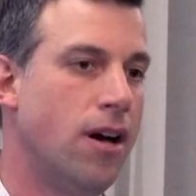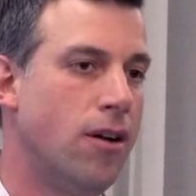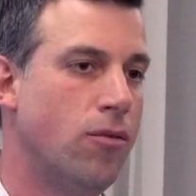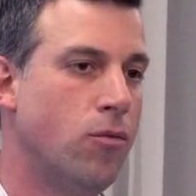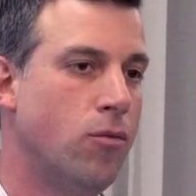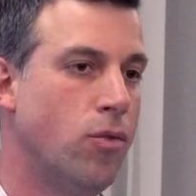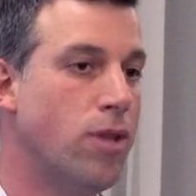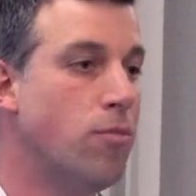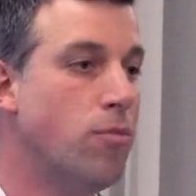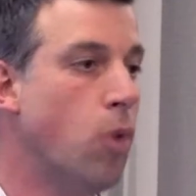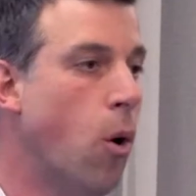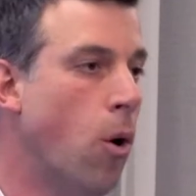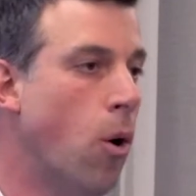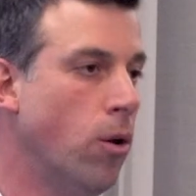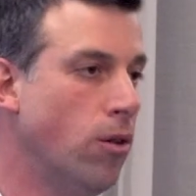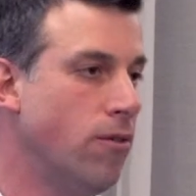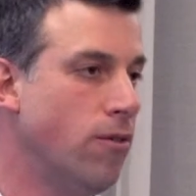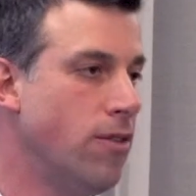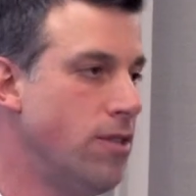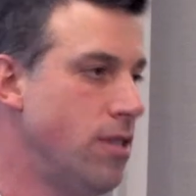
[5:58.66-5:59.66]
reap
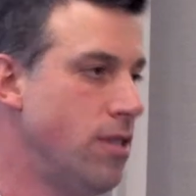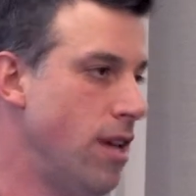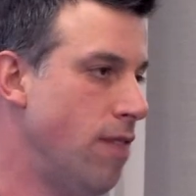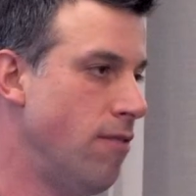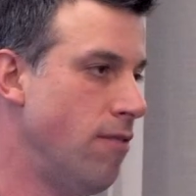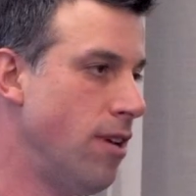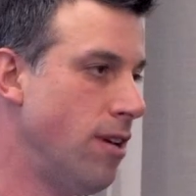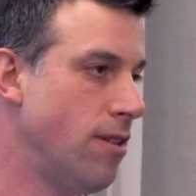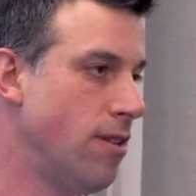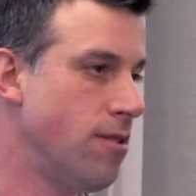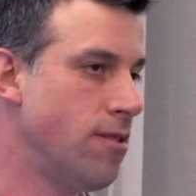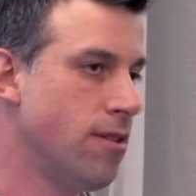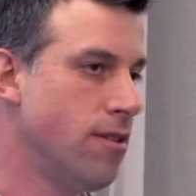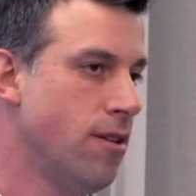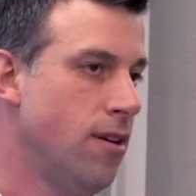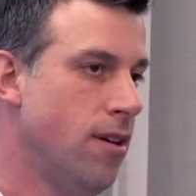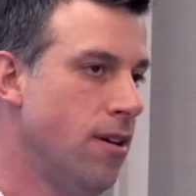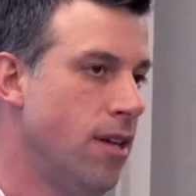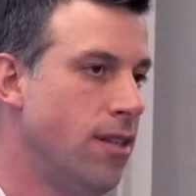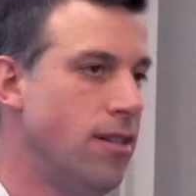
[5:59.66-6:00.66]
all of the
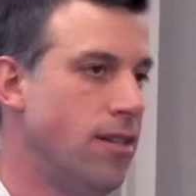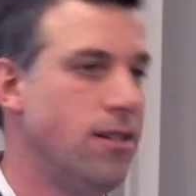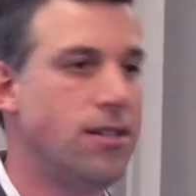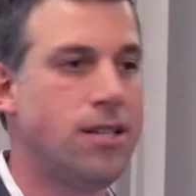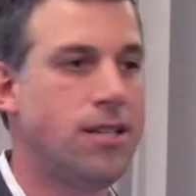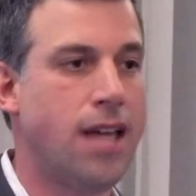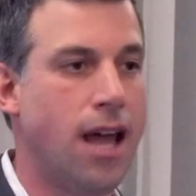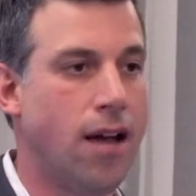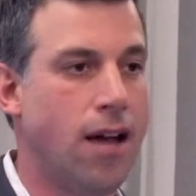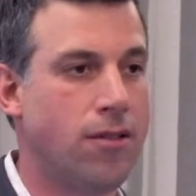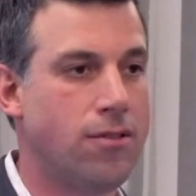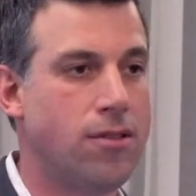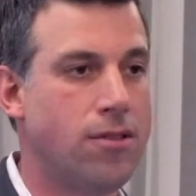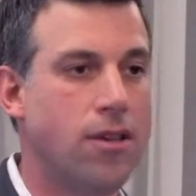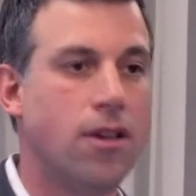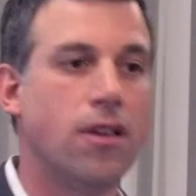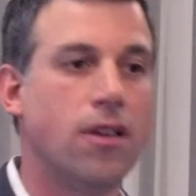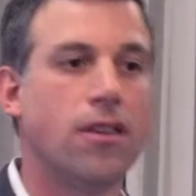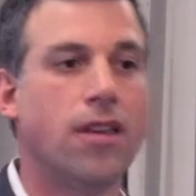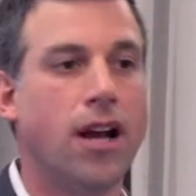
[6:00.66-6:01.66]
savings and the
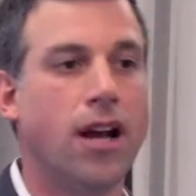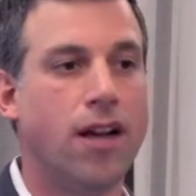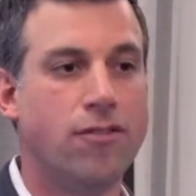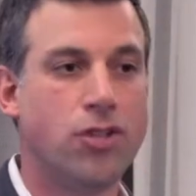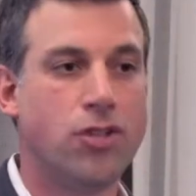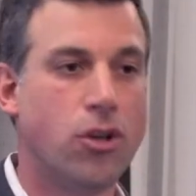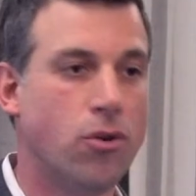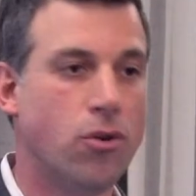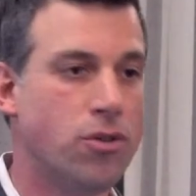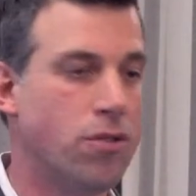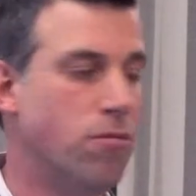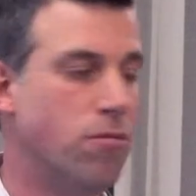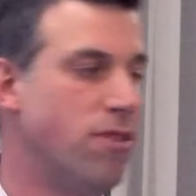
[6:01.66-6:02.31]
discounts that I've chosen